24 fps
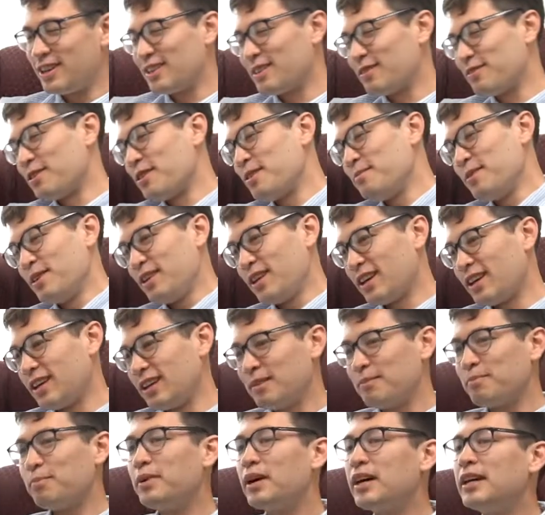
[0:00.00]
at the very
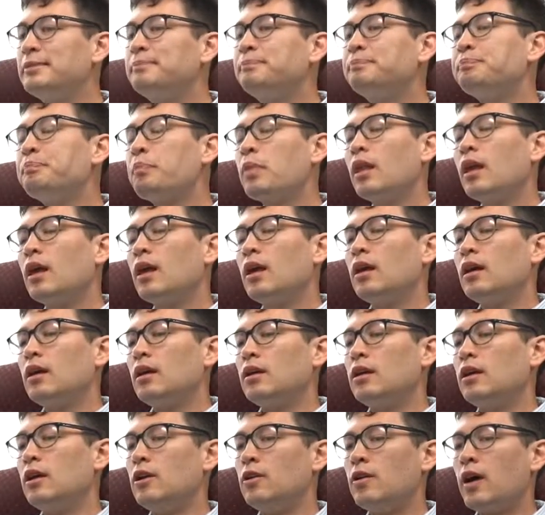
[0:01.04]
beginning. But,
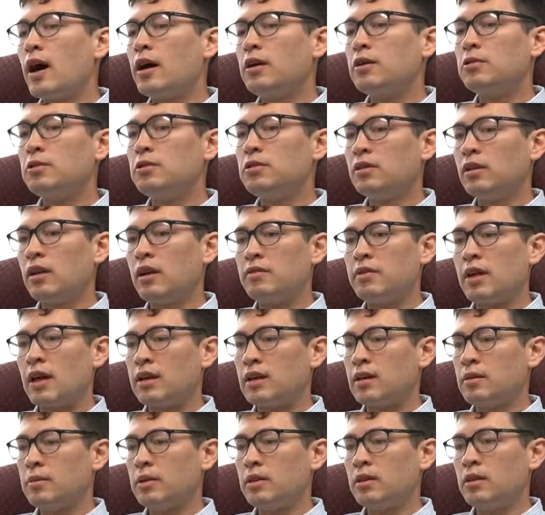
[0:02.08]
I grew to love
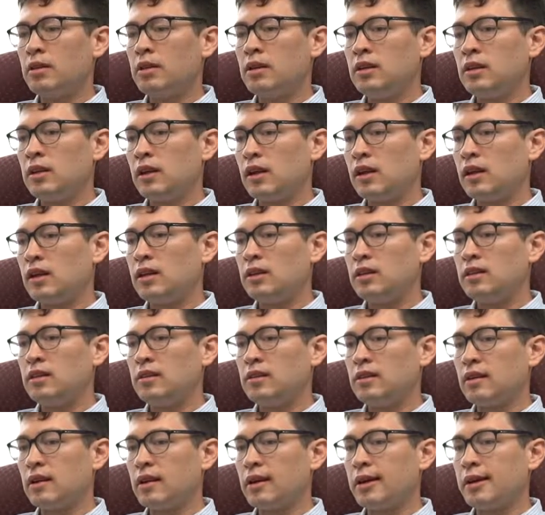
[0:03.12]
that community,
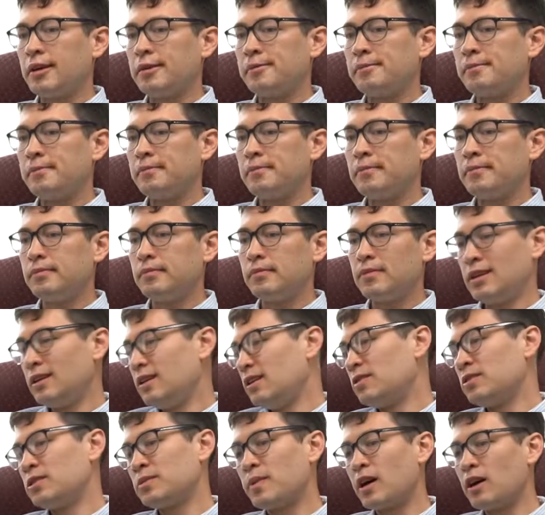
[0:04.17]
and,
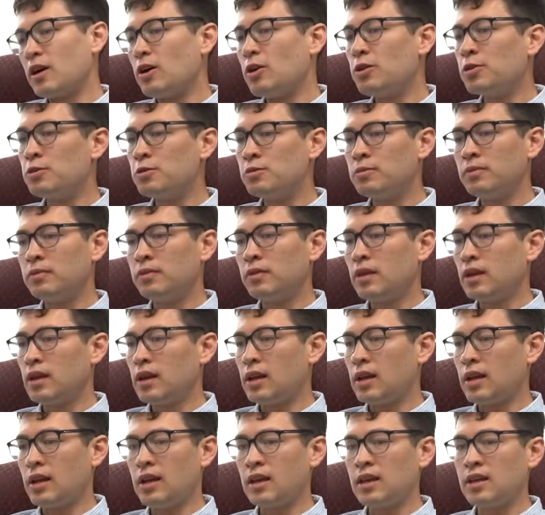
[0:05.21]
it's my home.
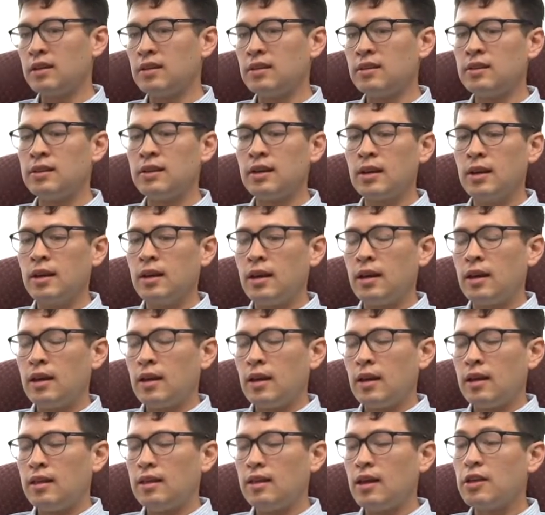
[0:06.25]
And
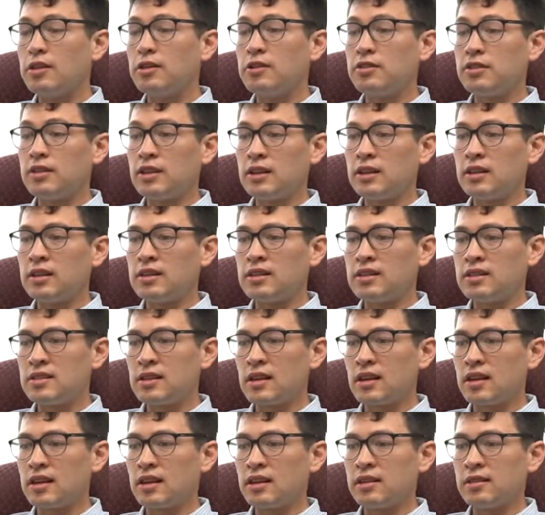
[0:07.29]
the other thing is,
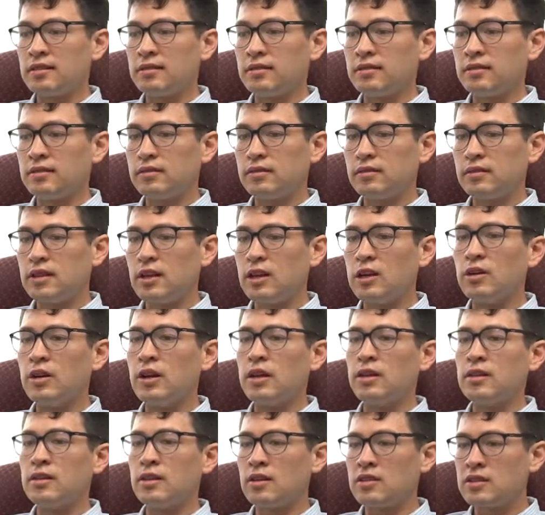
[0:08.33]

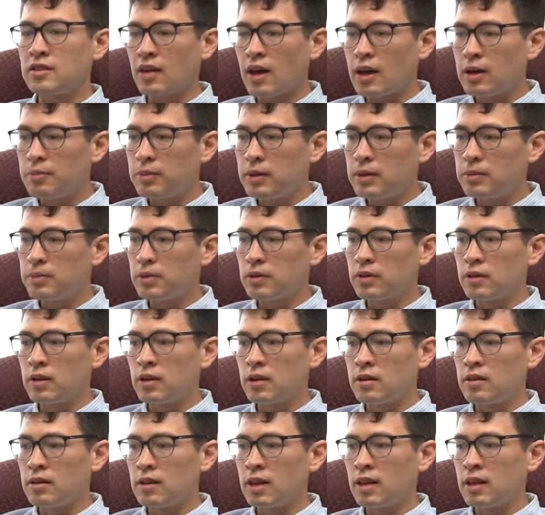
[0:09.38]
there's a lot of people
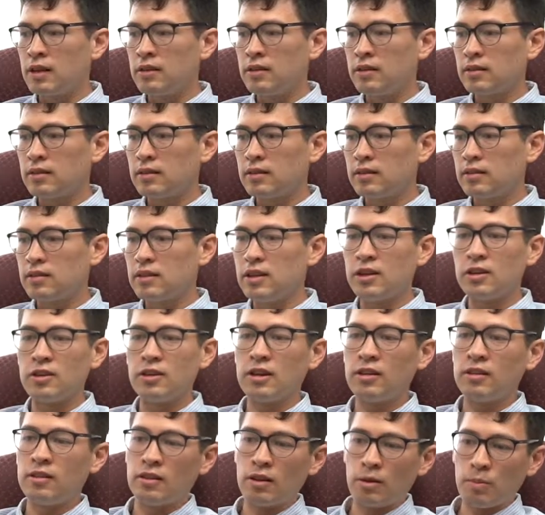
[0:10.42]
there that,
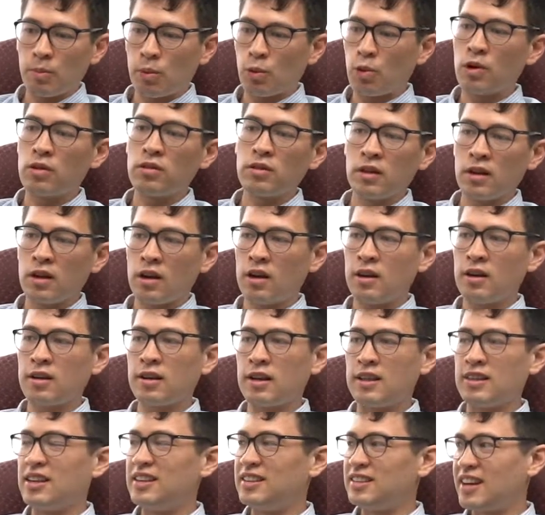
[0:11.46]
they're born there
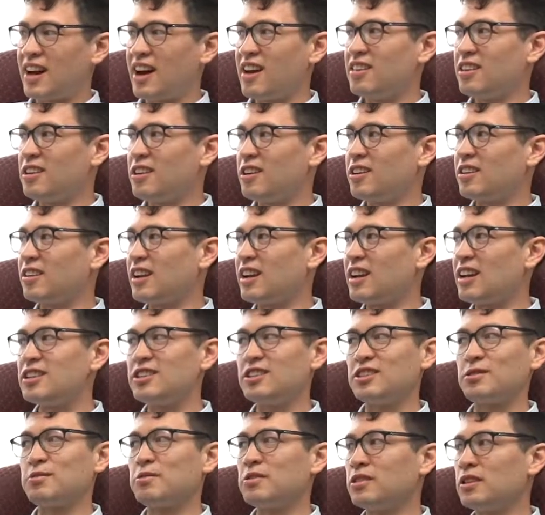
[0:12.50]
and they die there. And I
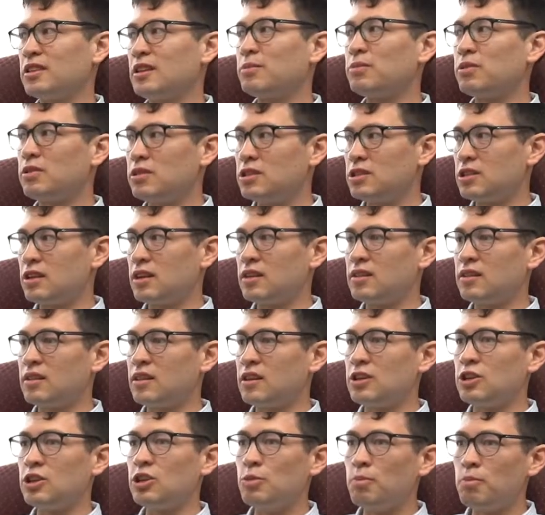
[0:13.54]
just really appreciate
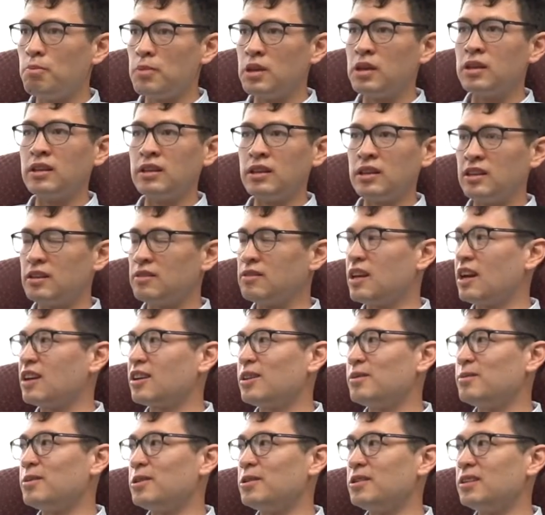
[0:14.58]
the humility of
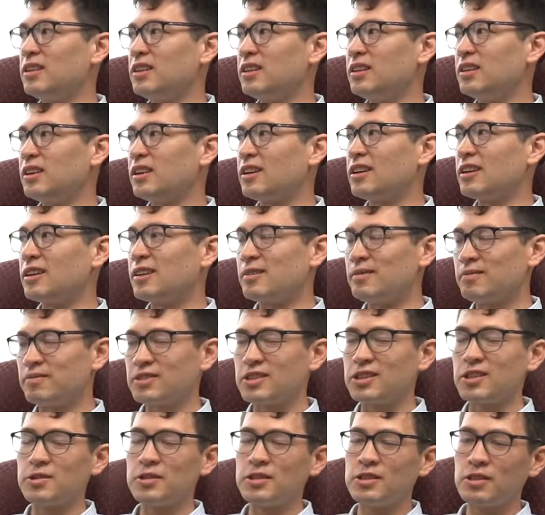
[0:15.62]
that community.
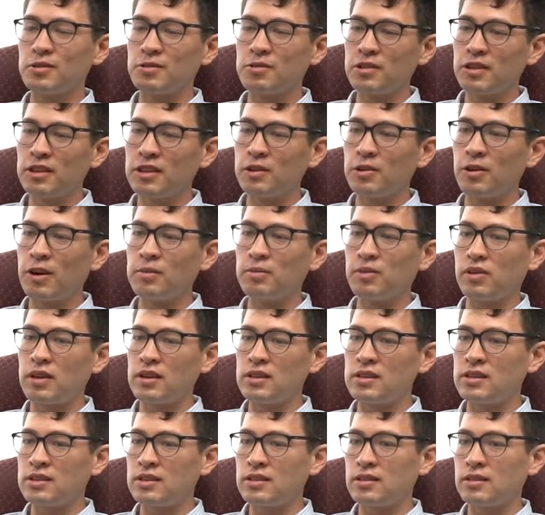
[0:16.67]
So it's a really great
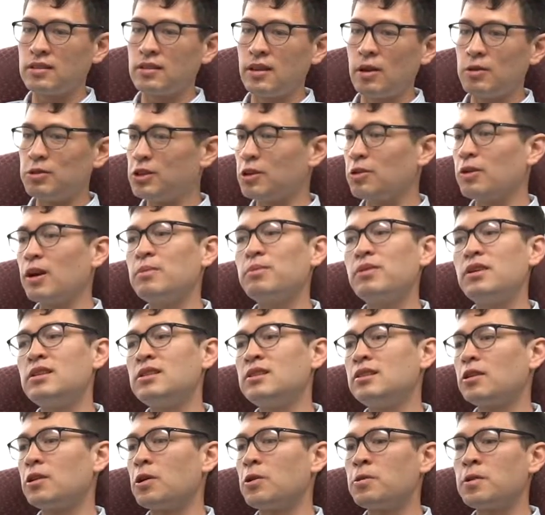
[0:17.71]
place. It was a great place
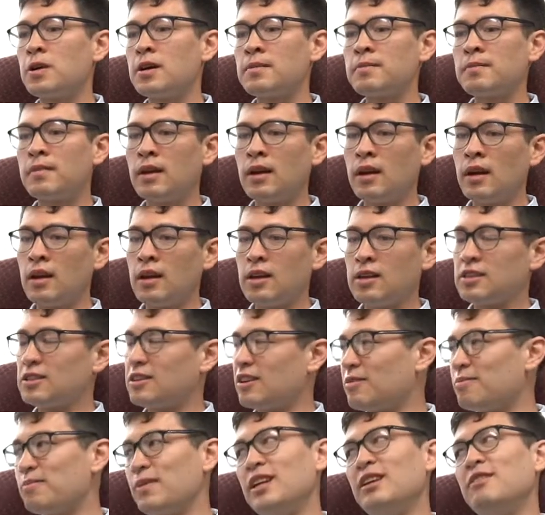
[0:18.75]
to grow up. Still
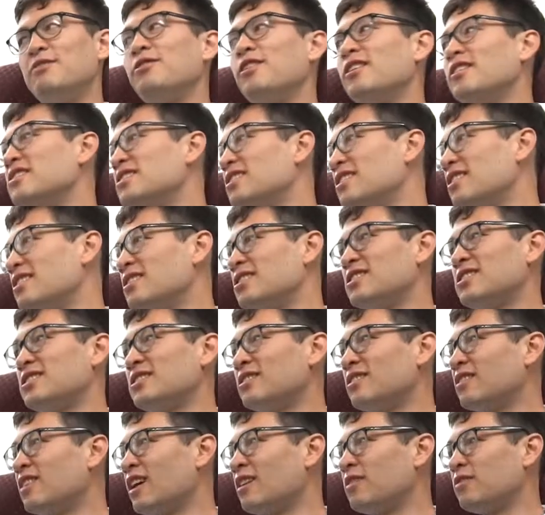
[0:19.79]
have many friends there, still
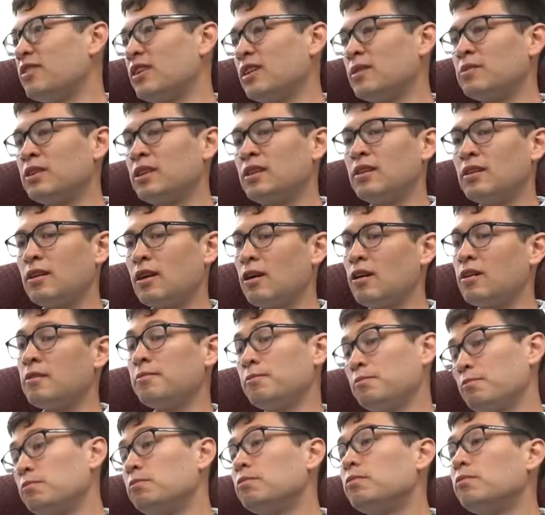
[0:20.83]
a lot of family,
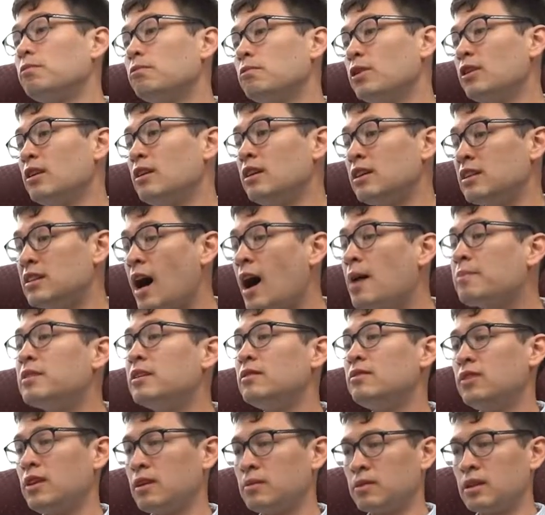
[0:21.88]
or really
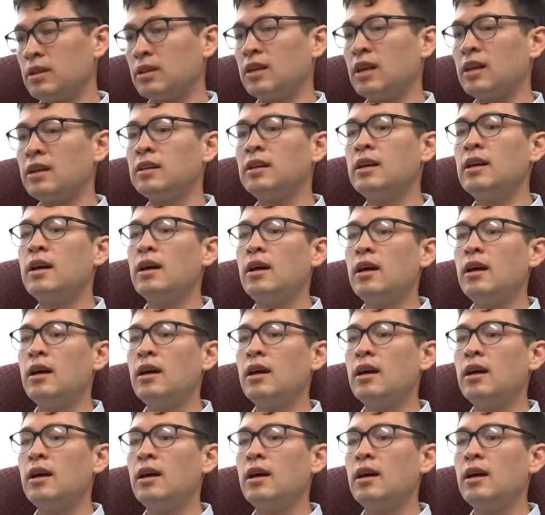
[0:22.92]
adopted family that